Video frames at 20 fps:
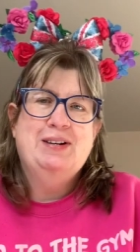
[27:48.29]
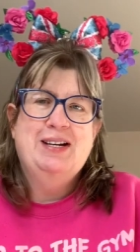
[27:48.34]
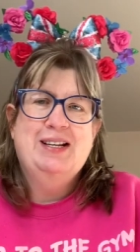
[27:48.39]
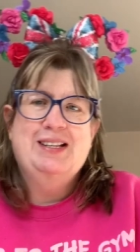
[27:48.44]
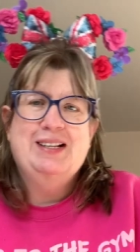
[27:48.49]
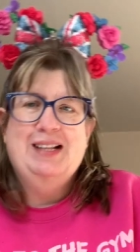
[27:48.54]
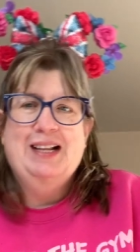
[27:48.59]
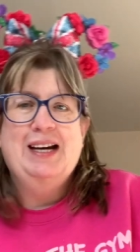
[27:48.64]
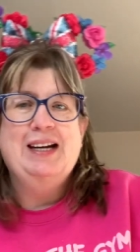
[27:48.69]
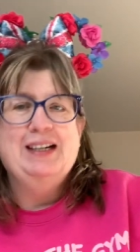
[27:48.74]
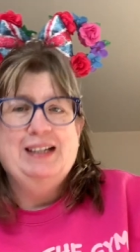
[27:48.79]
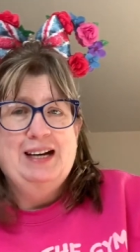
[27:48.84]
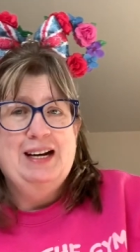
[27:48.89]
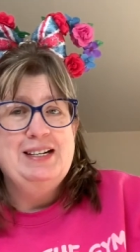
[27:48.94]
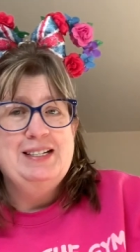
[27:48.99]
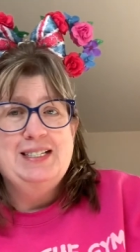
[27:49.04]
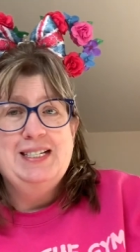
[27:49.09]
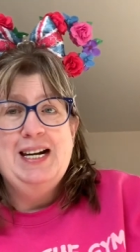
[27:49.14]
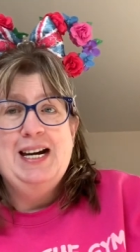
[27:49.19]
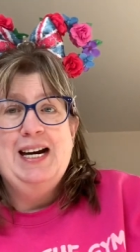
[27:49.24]
It, like
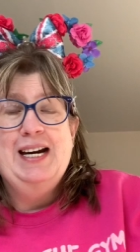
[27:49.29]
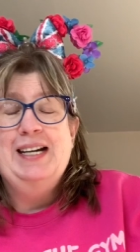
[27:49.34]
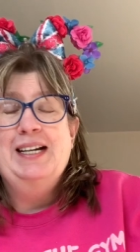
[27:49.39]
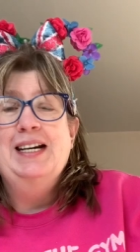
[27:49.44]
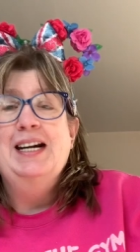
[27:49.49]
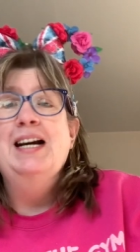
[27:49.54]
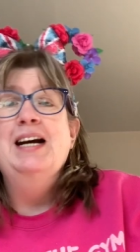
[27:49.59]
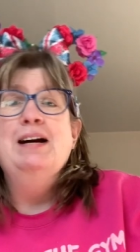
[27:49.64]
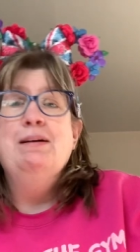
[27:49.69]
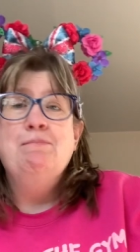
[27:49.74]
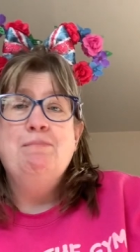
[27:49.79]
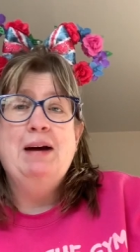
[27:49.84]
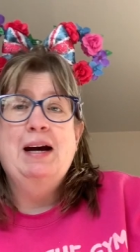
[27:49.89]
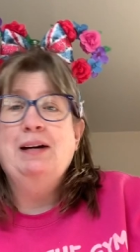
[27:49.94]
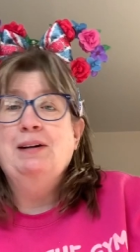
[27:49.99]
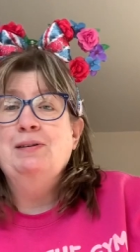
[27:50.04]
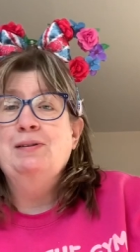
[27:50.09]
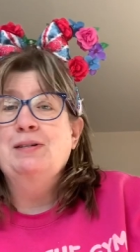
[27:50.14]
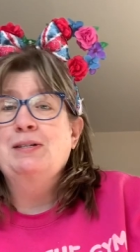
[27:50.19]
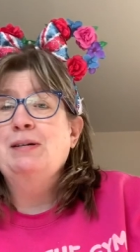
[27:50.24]
I said,
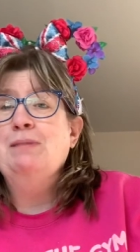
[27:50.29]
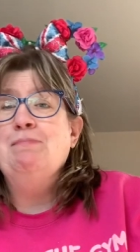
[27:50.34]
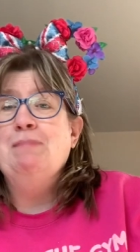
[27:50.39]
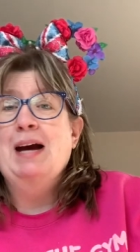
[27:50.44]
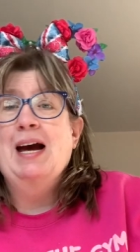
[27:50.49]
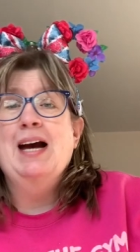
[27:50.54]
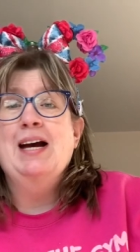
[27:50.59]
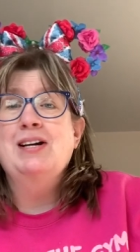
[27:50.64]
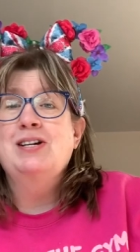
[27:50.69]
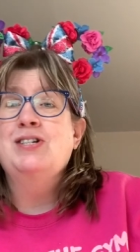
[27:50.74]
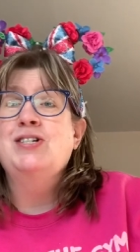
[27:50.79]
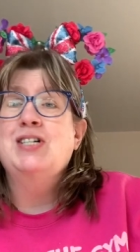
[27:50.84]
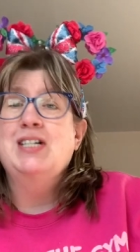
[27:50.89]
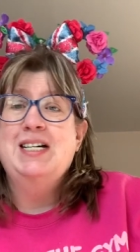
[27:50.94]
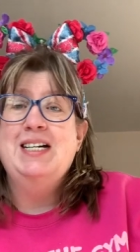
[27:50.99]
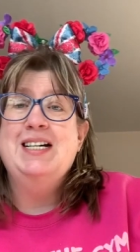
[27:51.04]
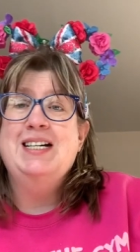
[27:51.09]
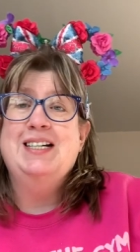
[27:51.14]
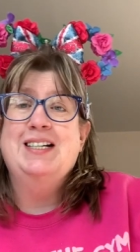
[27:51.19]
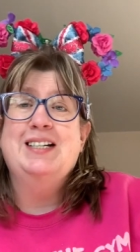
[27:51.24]
bangers and mash
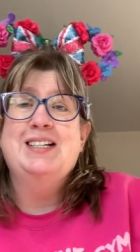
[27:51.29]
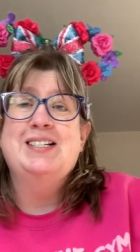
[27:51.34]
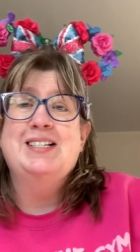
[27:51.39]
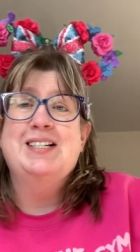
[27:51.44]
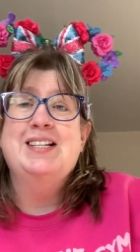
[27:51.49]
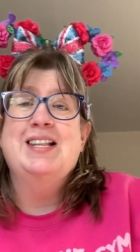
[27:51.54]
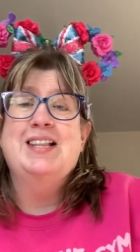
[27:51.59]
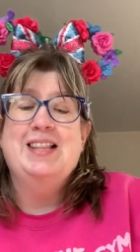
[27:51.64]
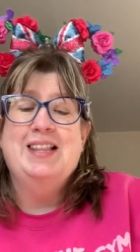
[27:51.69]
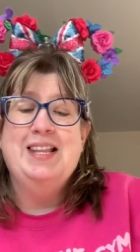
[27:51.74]
is